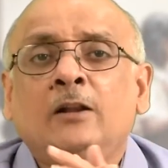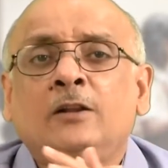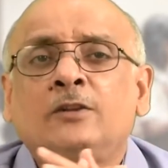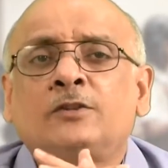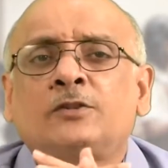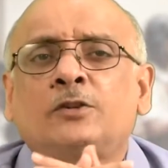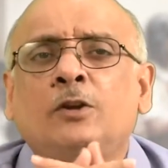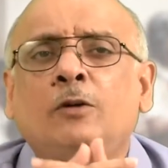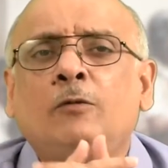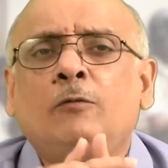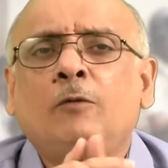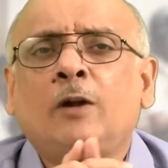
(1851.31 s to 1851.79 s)

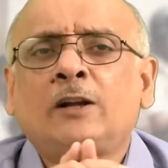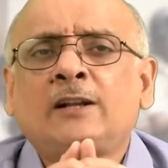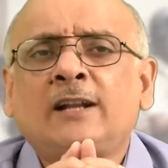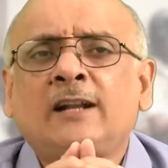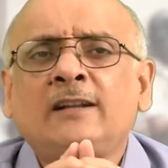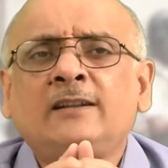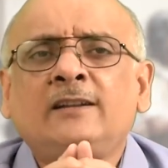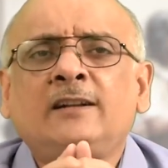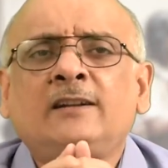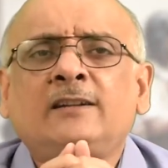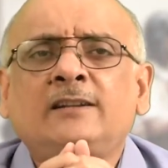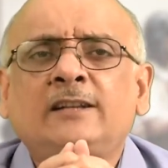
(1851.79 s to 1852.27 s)
So what
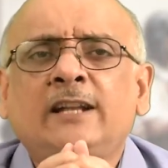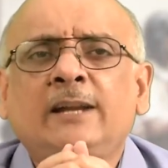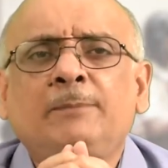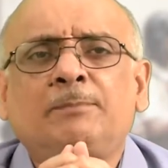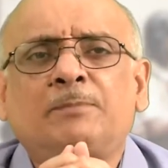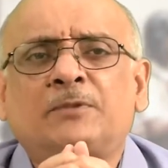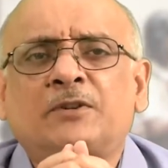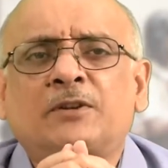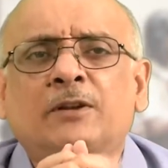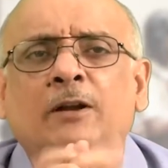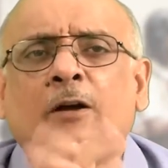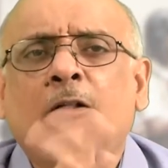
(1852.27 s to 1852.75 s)
are the
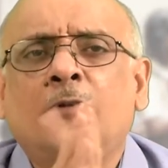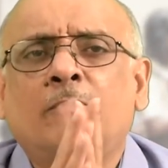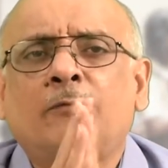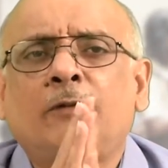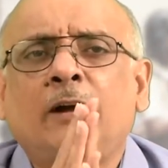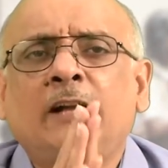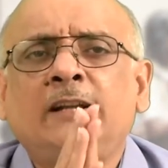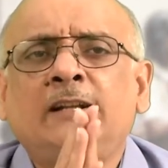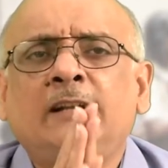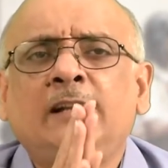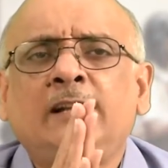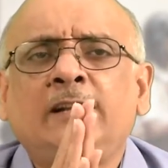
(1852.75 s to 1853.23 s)
tips, or
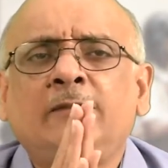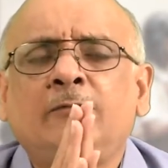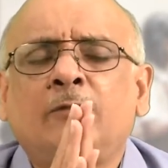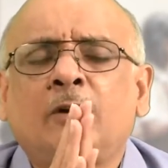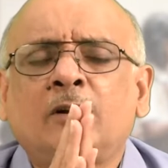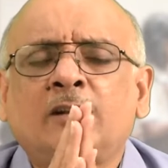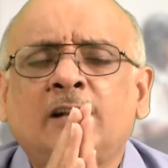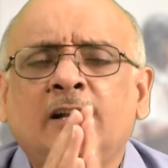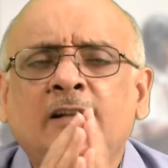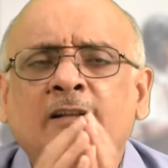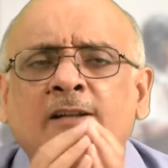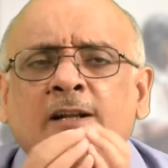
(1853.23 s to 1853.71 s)
finally
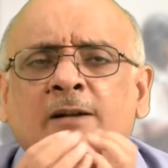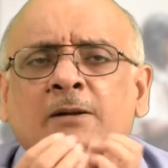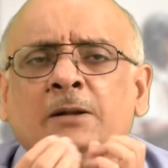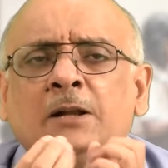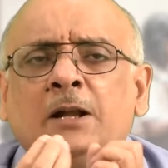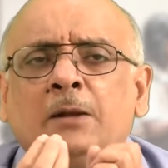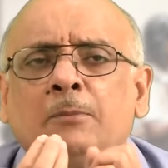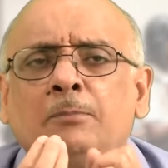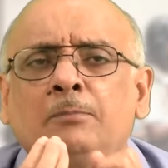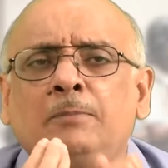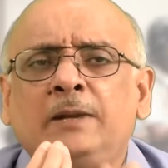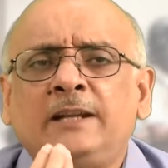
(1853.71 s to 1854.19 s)
what are the
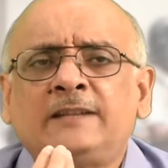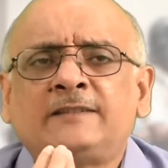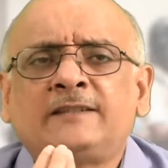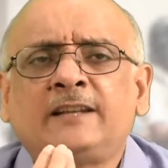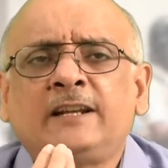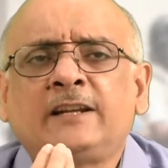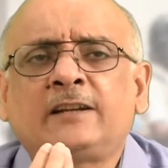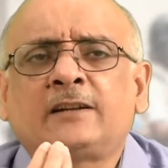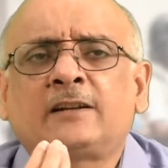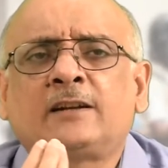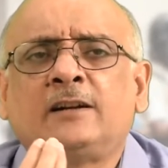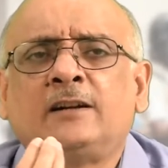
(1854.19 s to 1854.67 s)

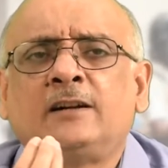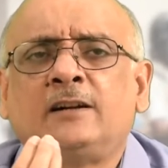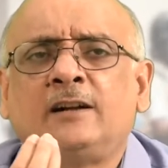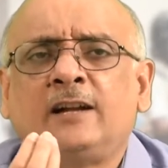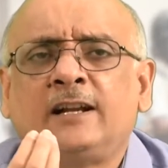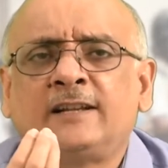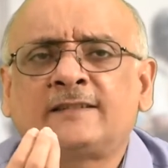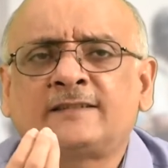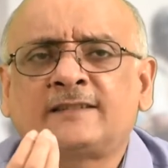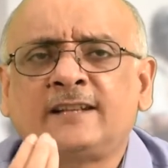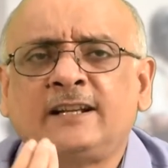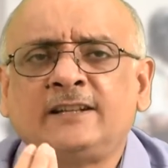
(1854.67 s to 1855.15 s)
basic
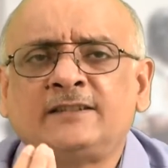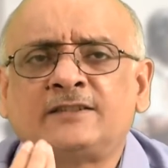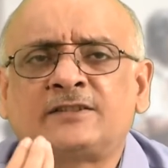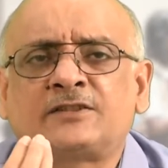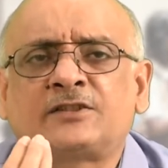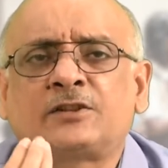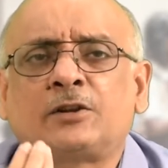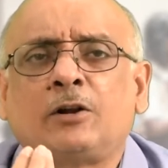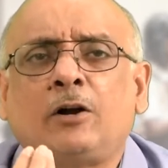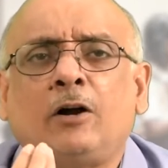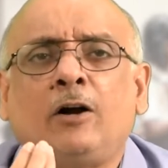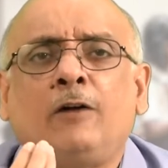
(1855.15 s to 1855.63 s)

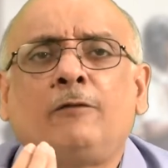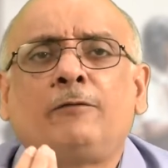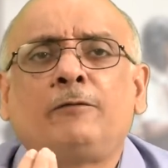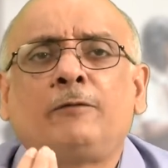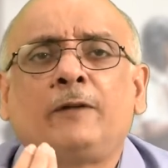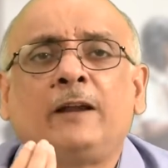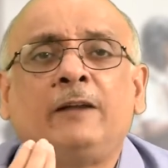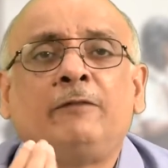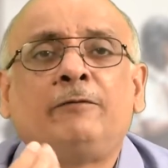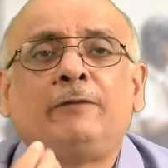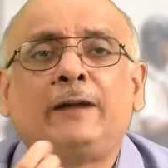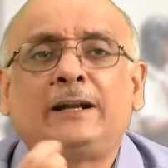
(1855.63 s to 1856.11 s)
essence of
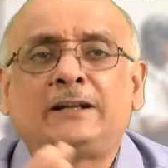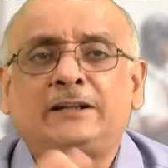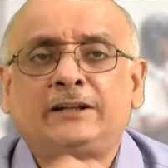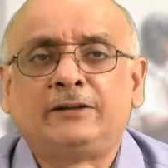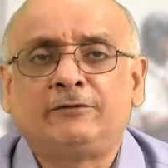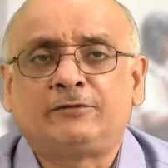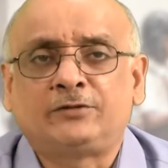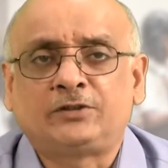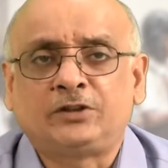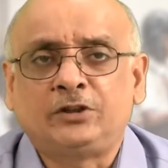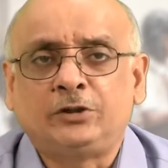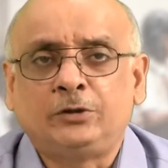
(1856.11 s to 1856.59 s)

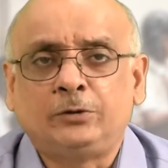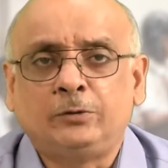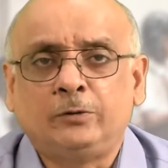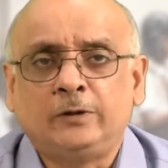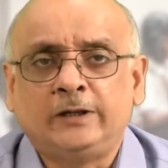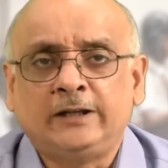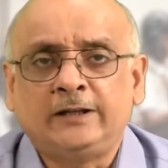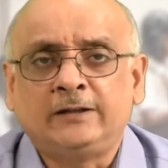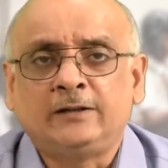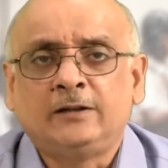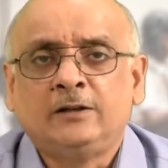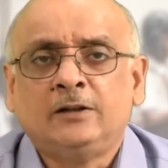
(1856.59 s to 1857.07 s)
effective
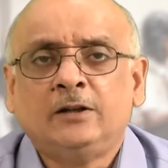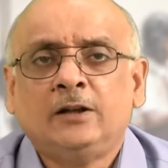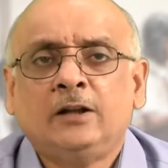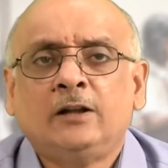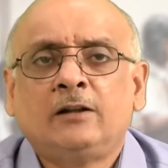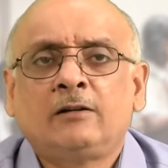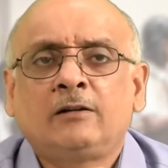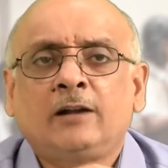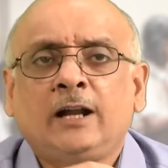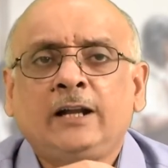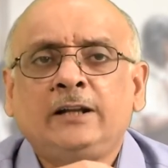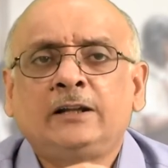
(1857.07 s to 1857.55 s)
scheduling?
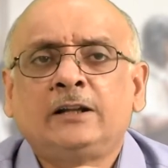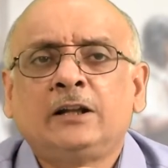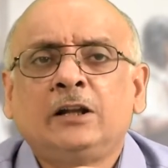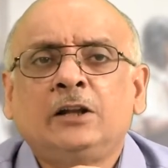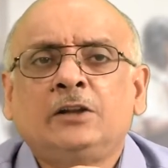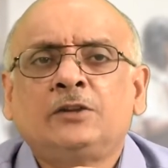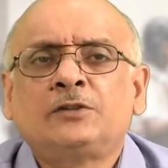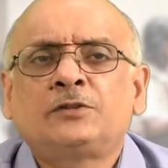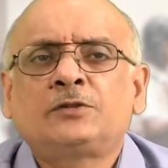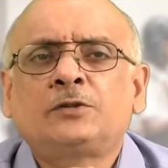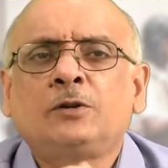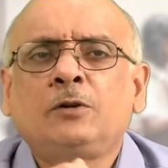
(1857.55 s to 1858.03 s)
Right.
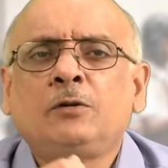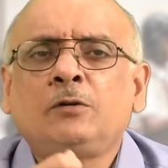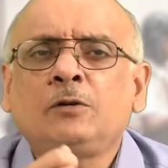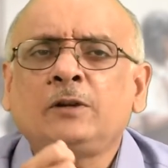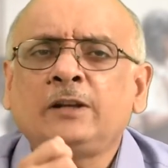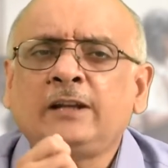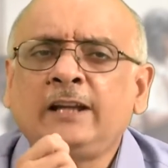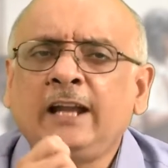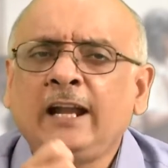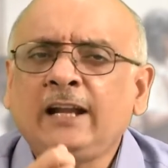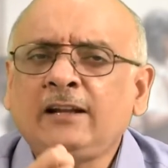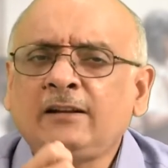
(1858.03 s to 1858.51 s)

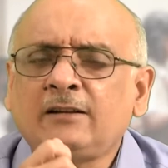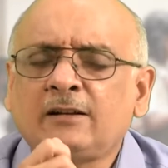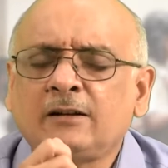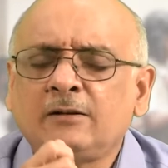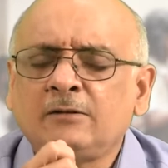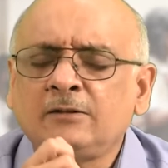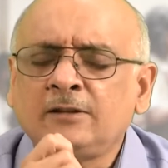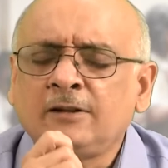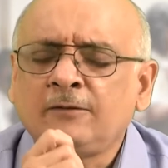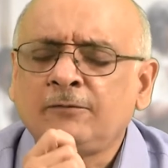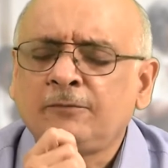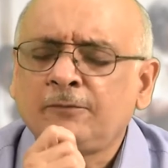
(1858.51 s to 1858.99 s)
So
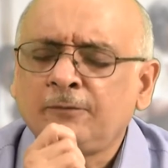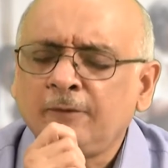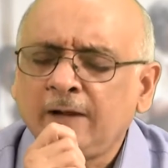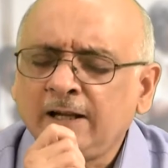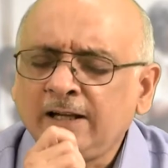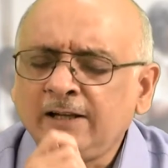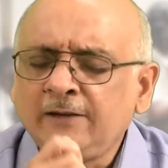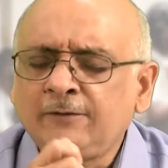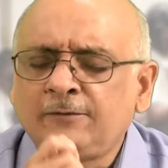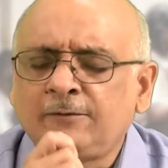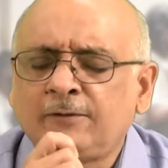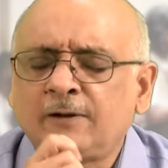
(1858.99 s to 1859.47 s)
get the
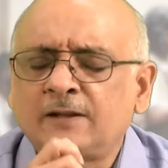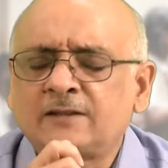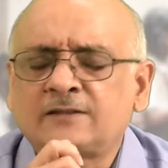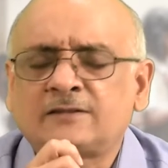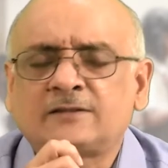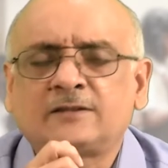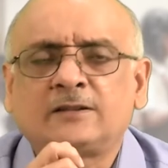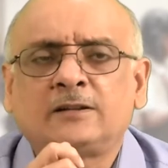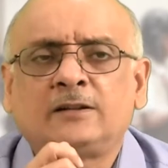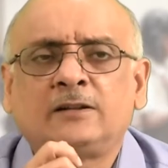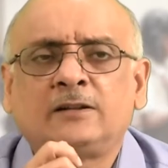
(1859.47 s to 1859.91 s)
very first